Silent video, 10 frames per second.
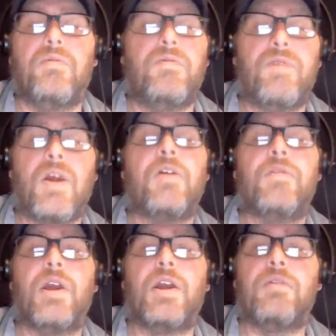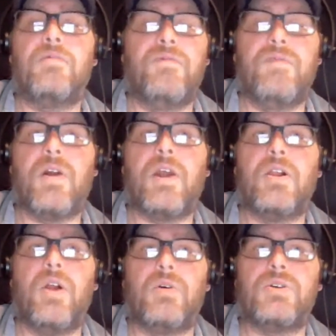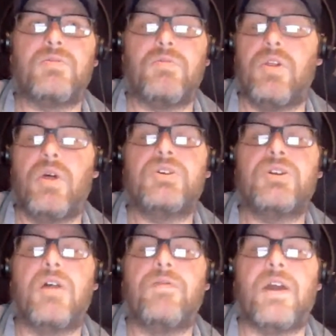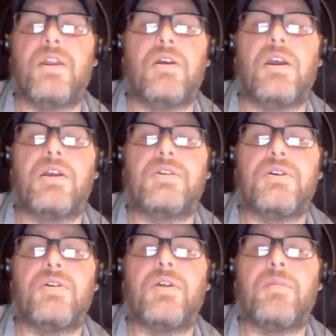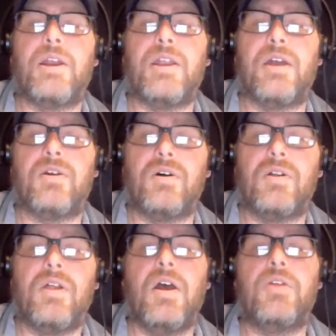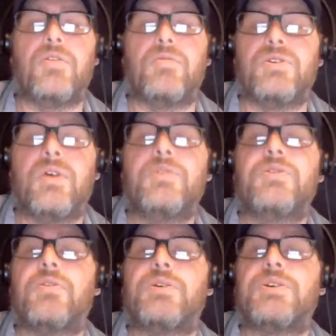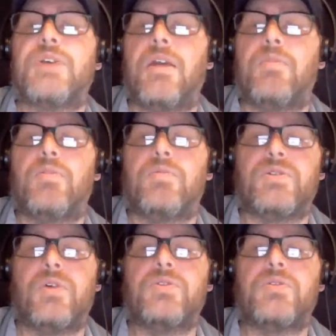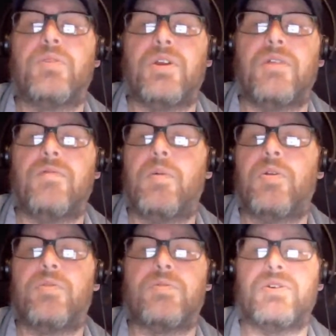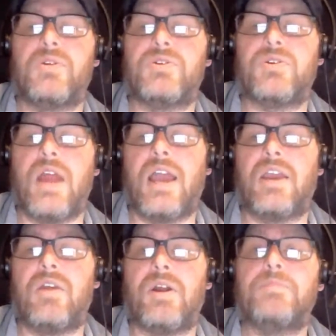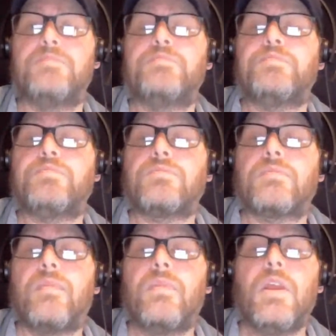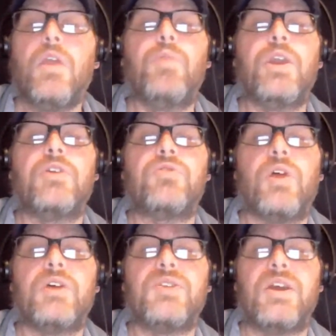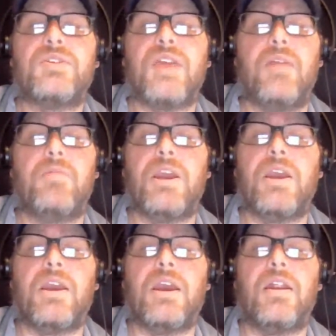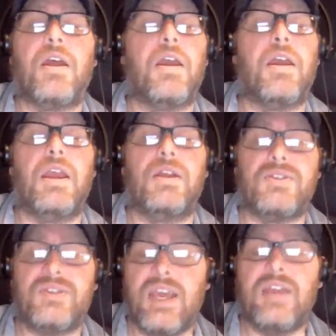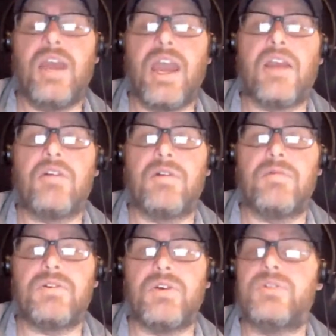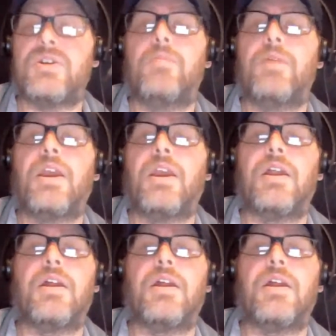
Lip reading: Very, very, very close enough that you can consider them identical. The results are the same. The results are believable. The results are accurate. We can trust this, and we can get insanely accurate results, and we can